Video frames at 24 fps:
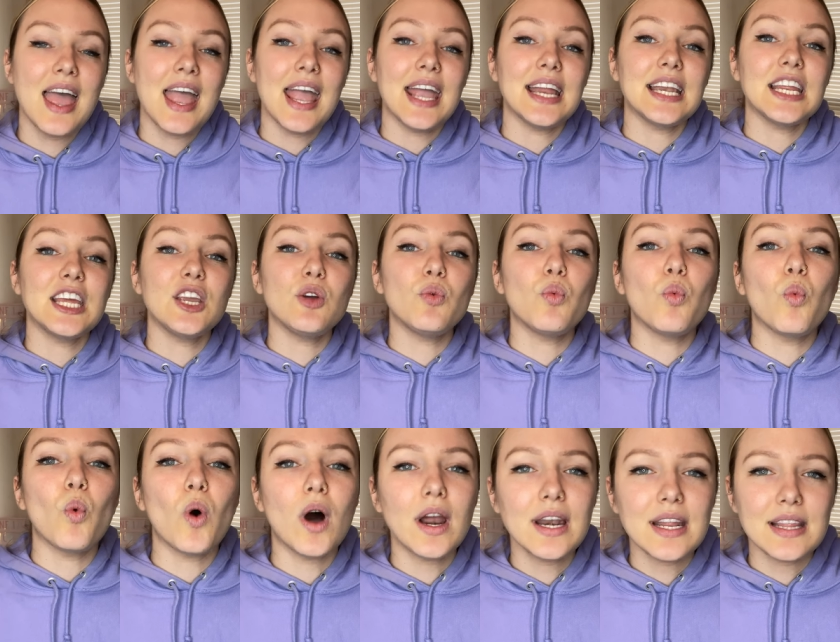and He
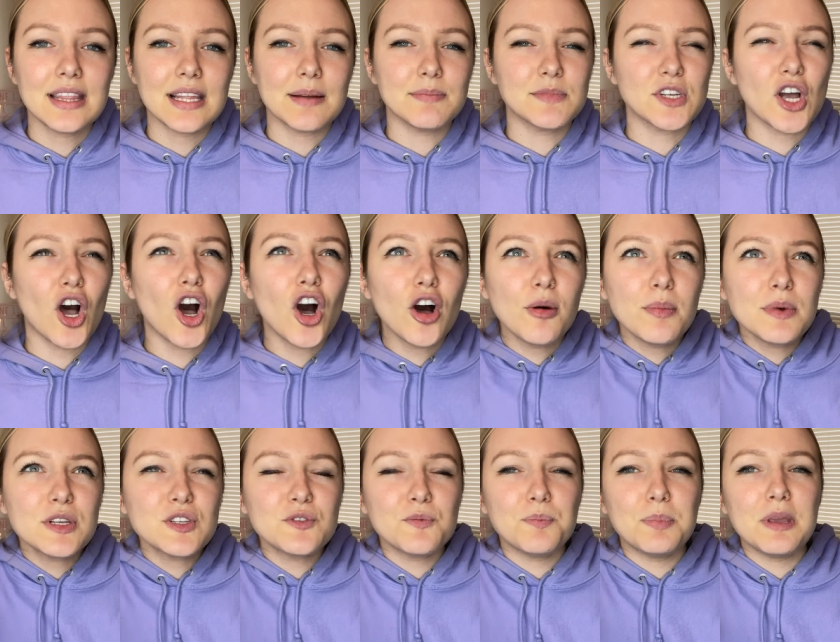wanted them to
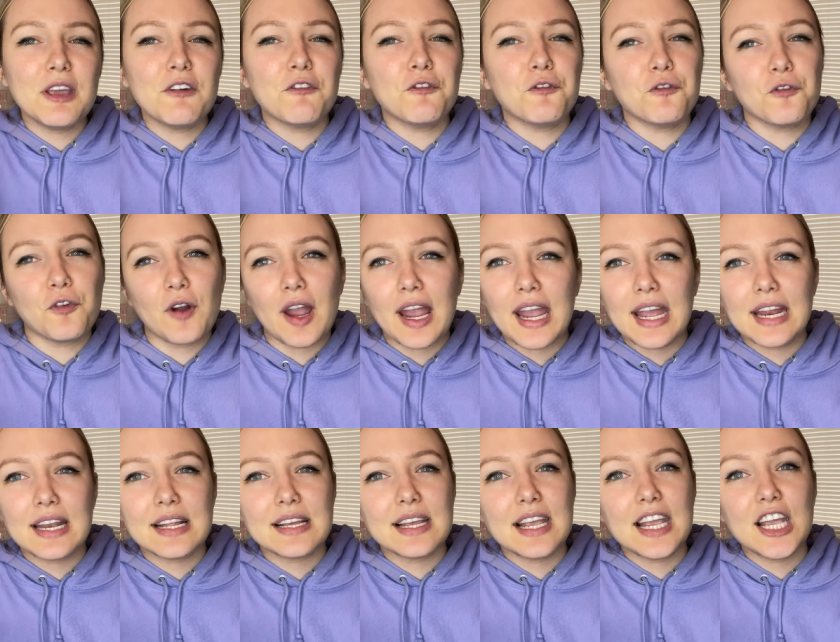almost be
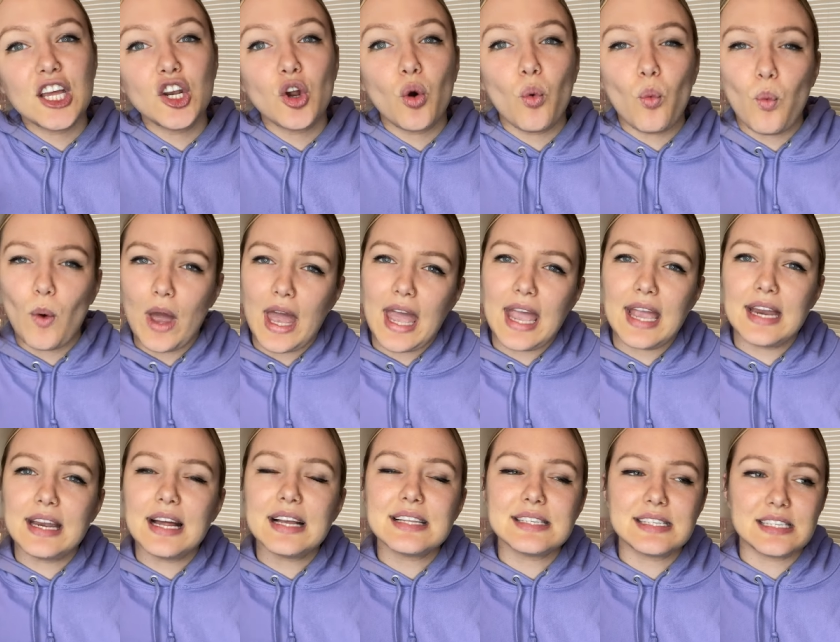afraid in a way,
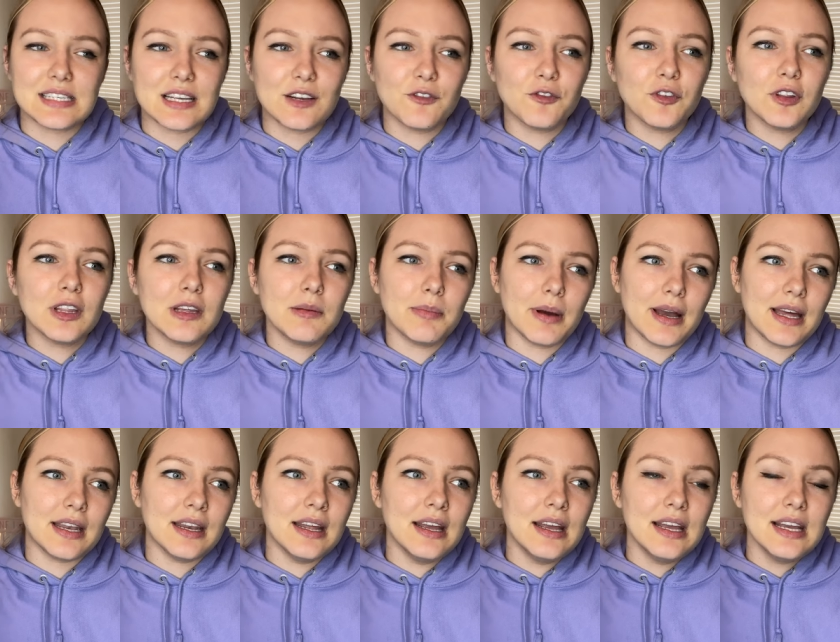not sinfully,
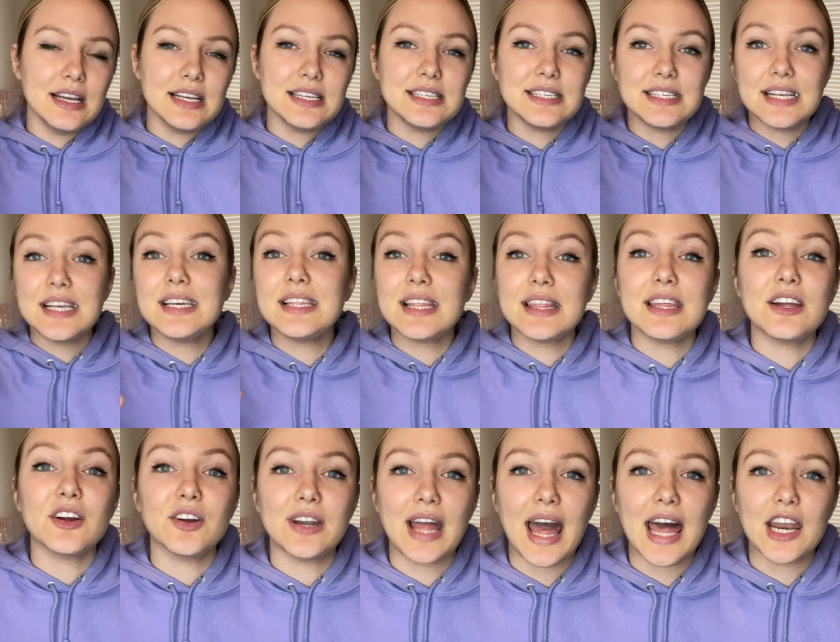but see that
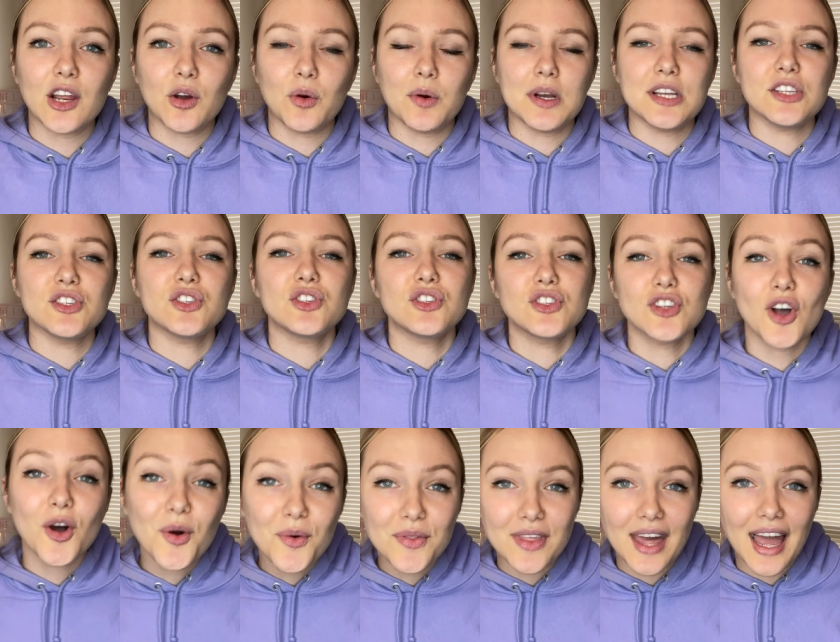they're inadequate
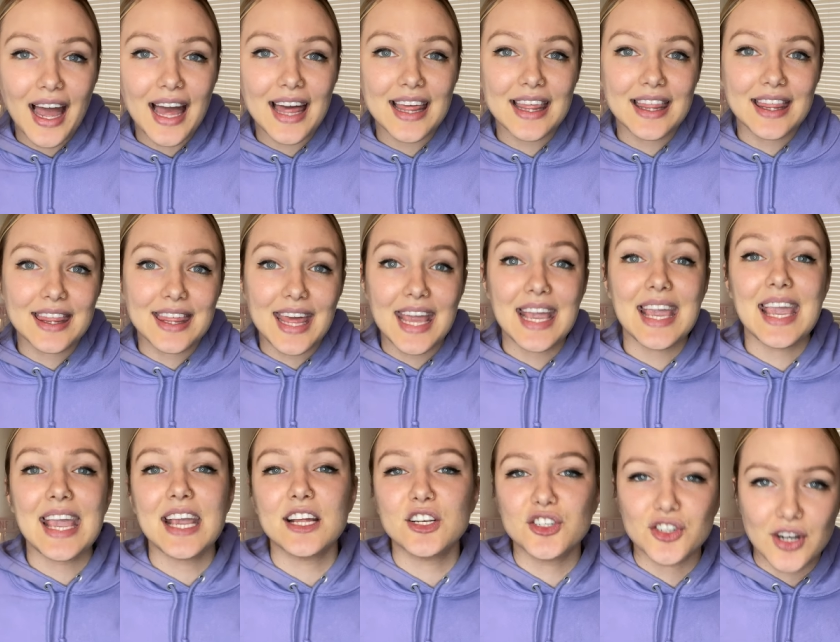so that they
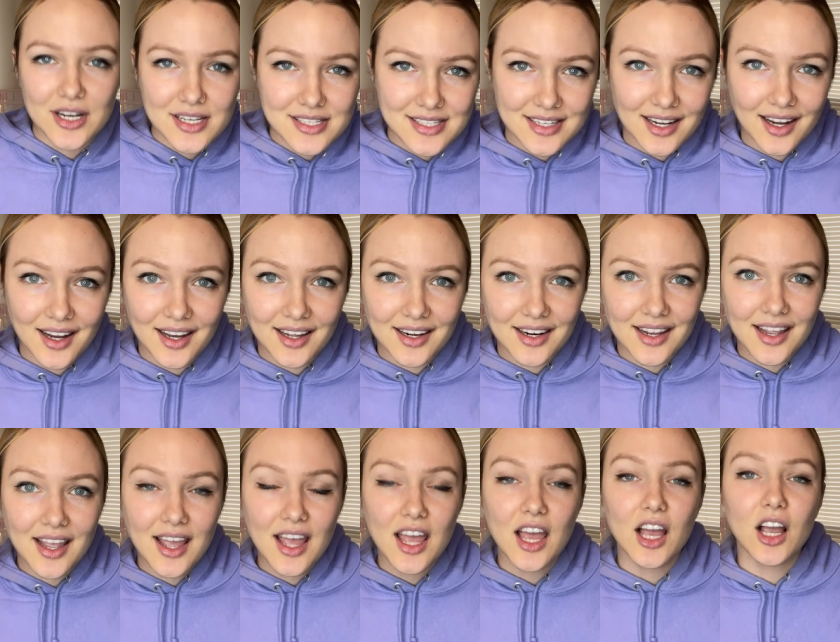can trust God.
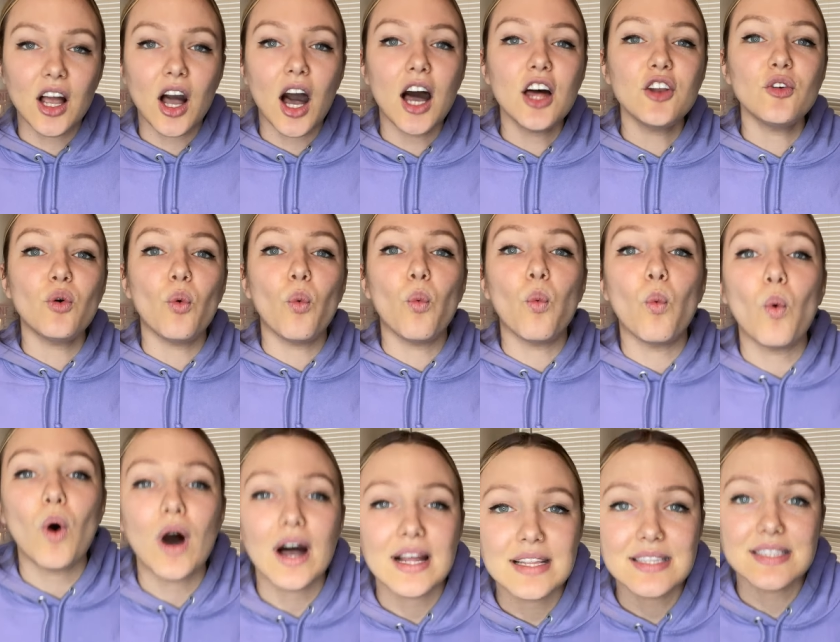God
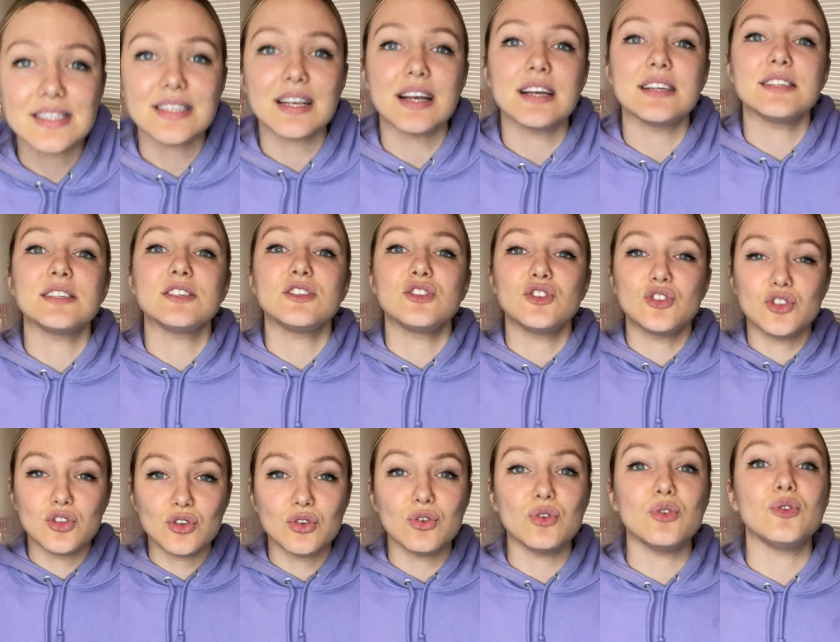wants us
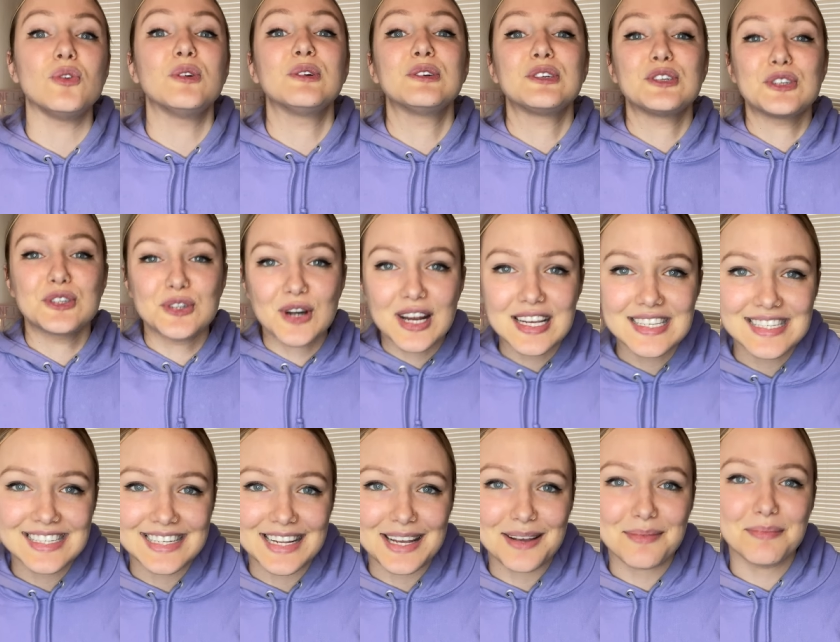to
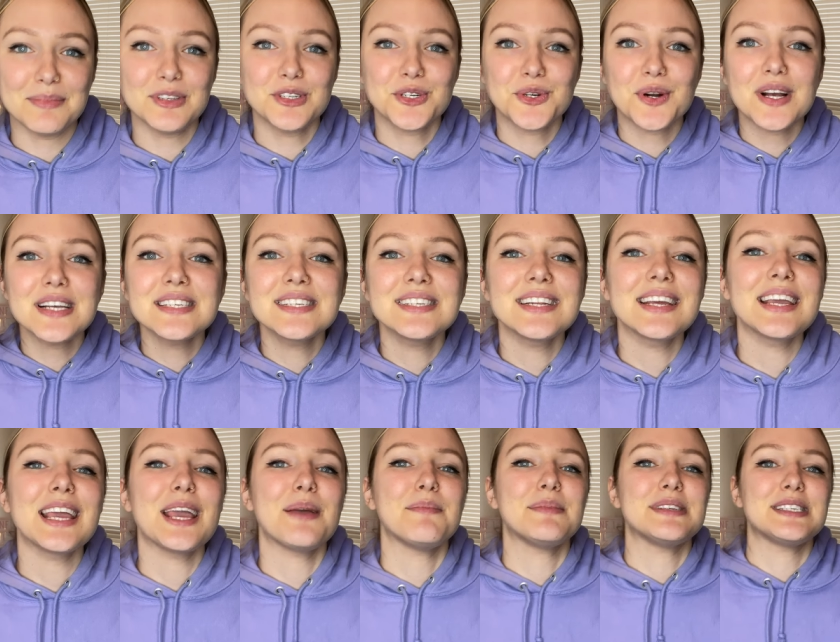trust Him. Trusting
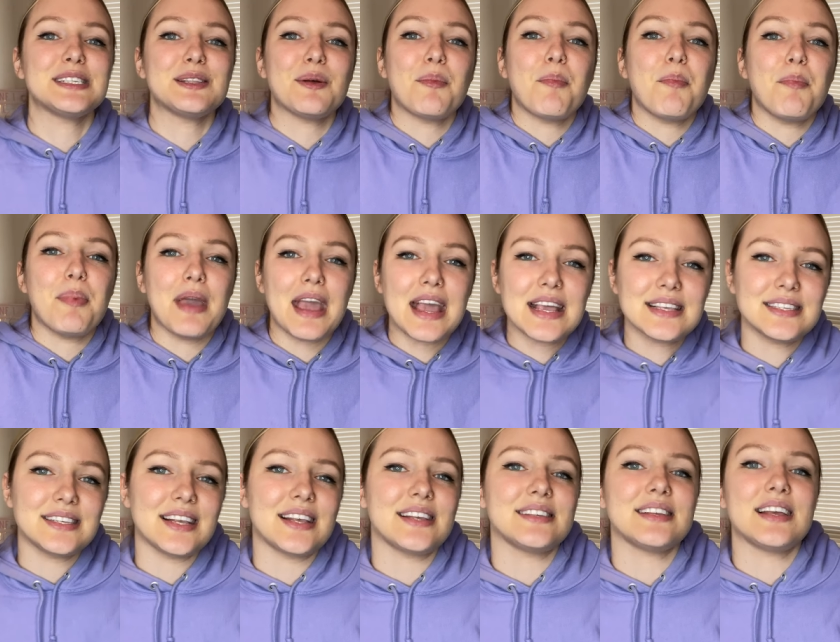Him is the
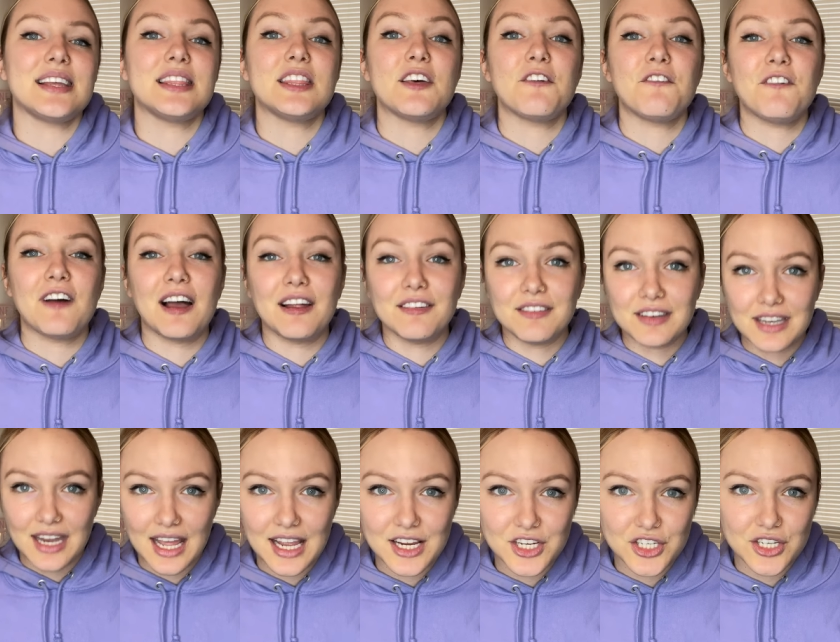basis and the
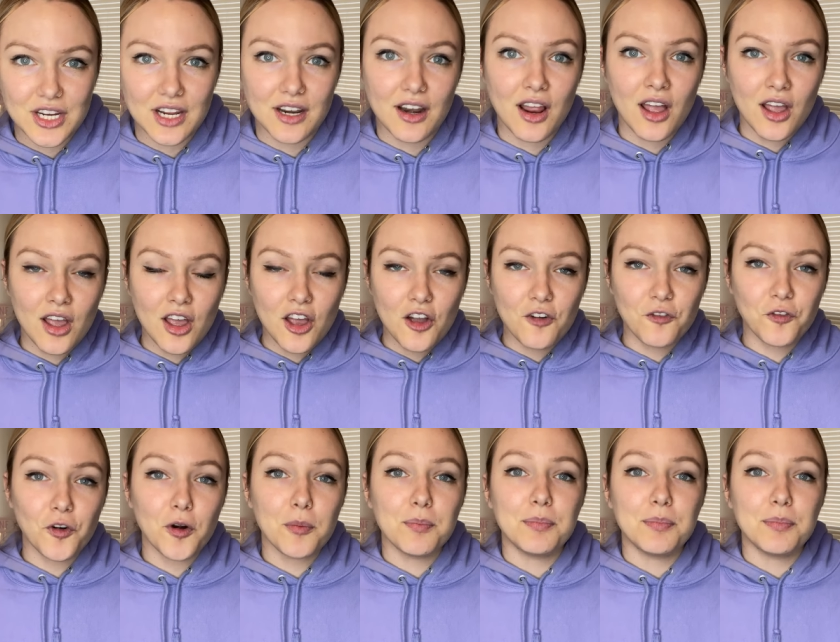foundation for